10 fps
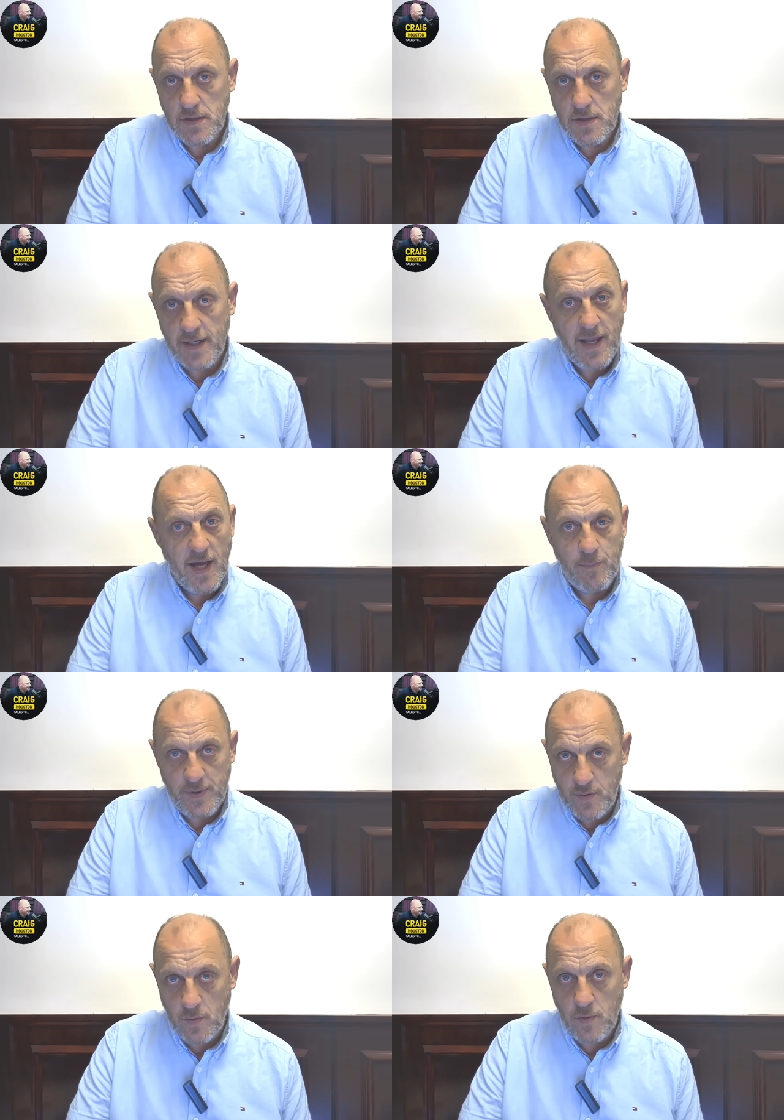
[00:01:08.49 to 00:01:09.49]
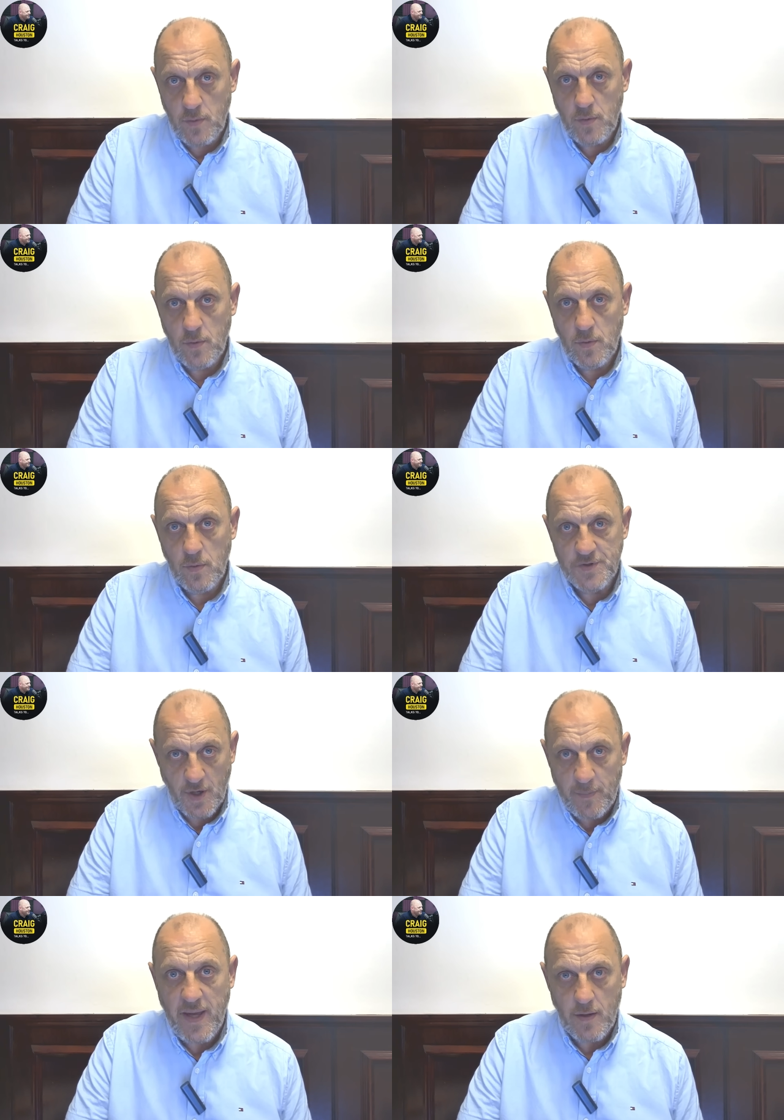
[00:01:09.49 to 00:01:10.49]
and that appeal was
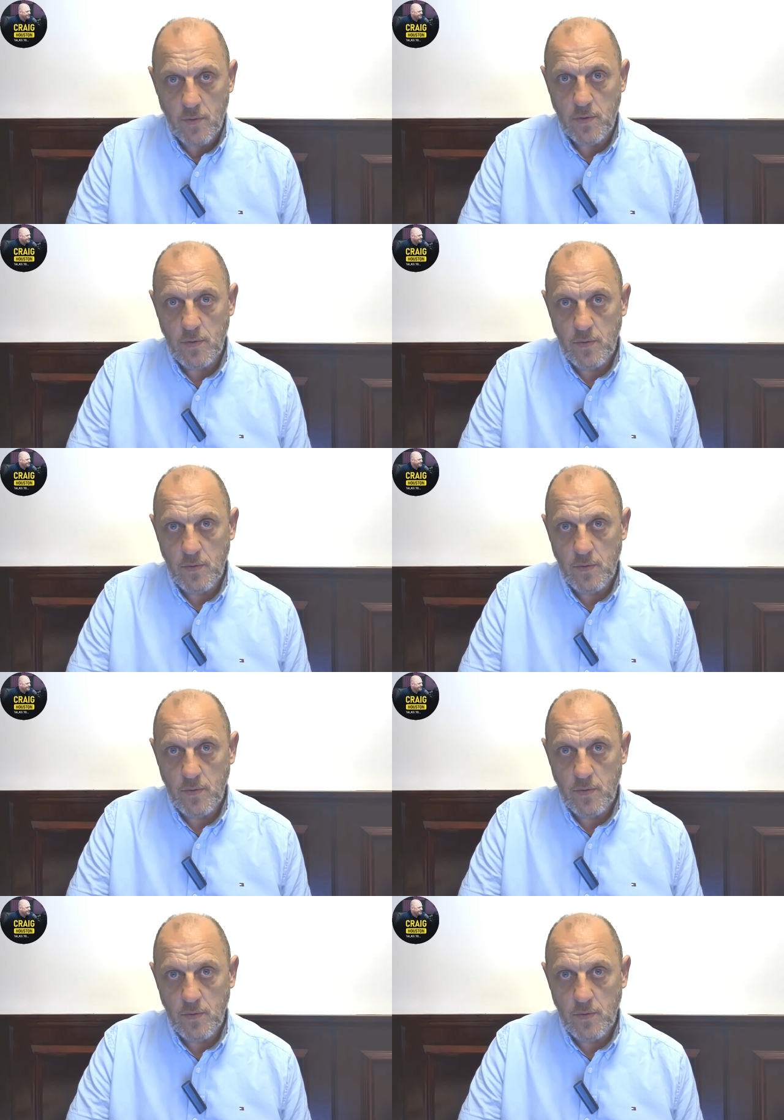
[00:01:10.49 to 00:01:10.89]
upheld,